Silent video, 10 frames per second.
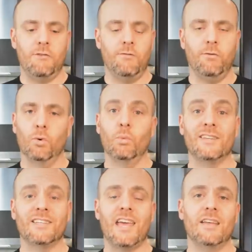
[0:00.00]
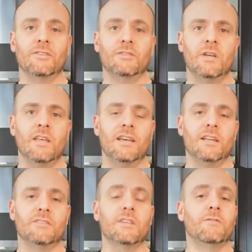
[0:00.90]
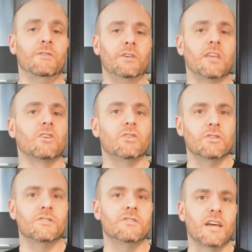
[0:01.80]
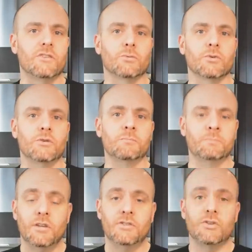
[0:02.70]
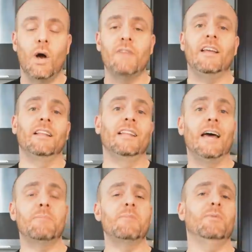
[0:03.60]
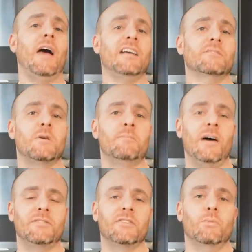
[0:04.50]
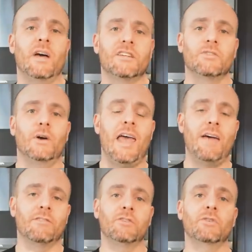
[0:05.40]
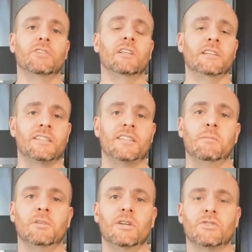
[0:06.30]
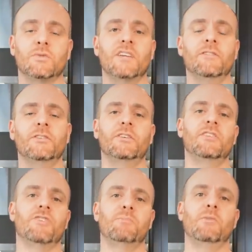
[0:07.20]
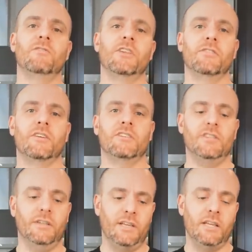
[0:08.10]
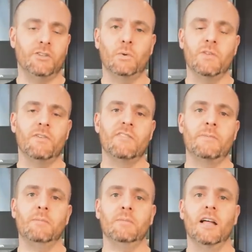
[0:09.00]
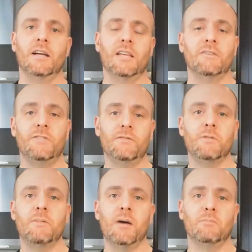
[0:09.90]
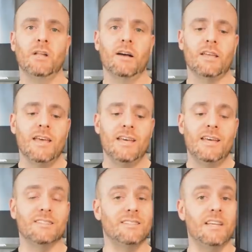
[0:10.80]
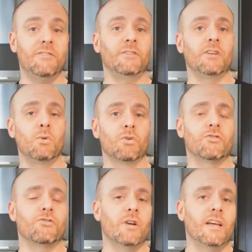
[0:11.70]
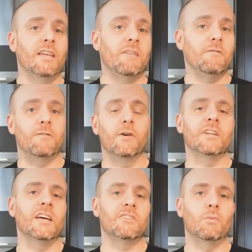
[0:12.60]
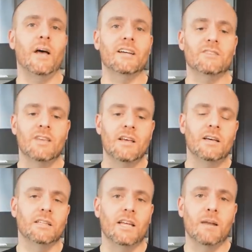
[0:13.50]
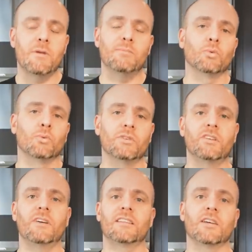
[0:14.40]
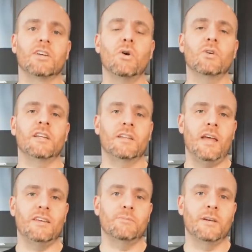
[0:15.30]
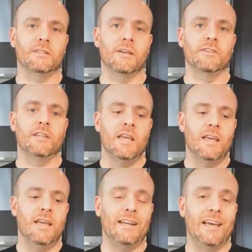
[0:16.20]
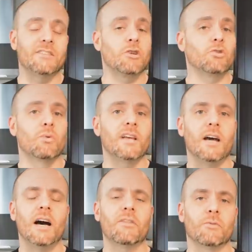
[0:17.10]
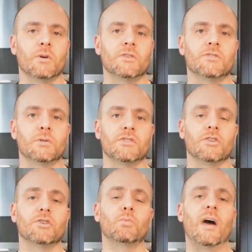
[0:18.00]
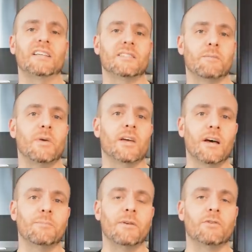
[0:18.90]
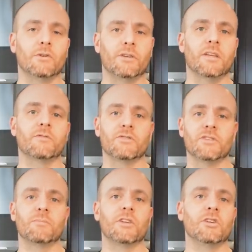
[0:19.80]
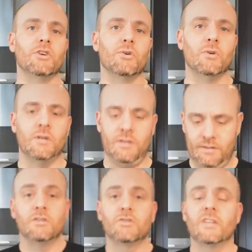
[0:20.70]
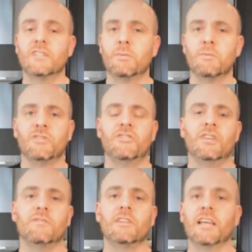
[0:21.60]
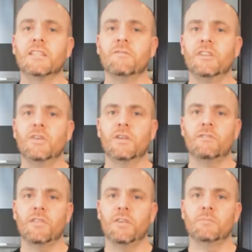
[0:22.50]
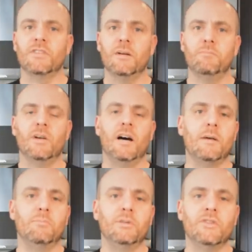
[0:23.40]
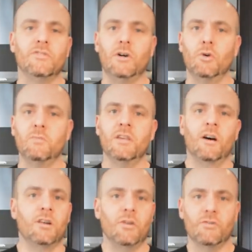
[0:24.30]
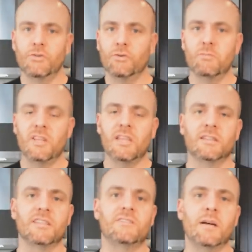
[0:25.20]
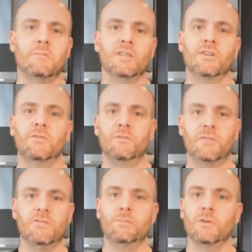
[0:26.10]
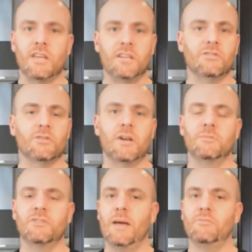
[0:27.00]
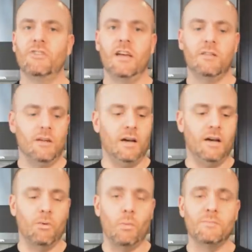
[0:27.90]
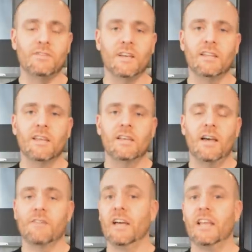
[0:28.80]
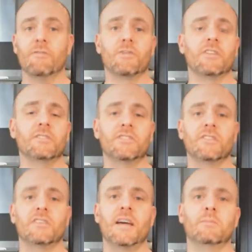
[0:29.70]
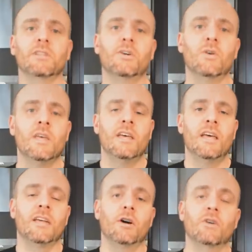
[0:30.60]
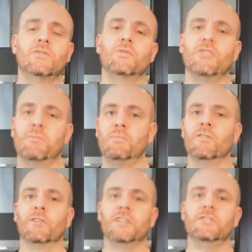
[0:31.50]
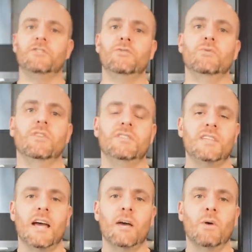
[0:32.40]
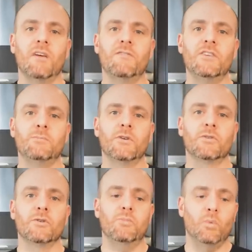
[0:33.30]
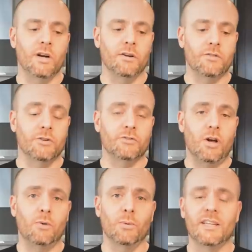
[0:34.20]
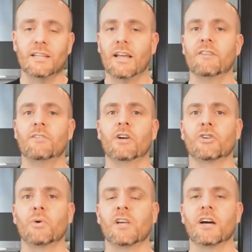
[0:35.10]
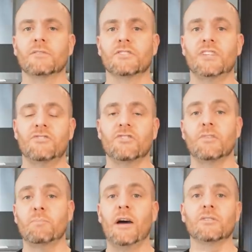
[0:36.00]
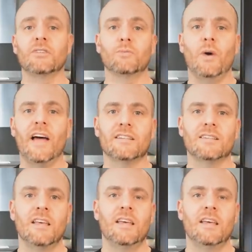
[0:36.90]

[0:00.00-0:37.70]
a four wick candle, it's gonna fill a good sized room. So I've had a lot of people ask me about this wax, so I have included the link down below. So definitely jump over there. They sell it in a twenty-five pound block and a fifty pound block. It's definitely worth trying, a very nice wax. A lot of people really like the coconut aspect of it, and it has a great hot throw. So it's a good wax to pick up if you're looking for something new. So that's pretty much it. If you liked the video, give it a thumbs up. Uh, please follow me on all the social media links down below: Facebook, Instagram, Snapchat, uh, the website. I've got everything listed down below. And also jump over into the D I Y Facebook group, where there's already a lot of ongoing conversations about this wax.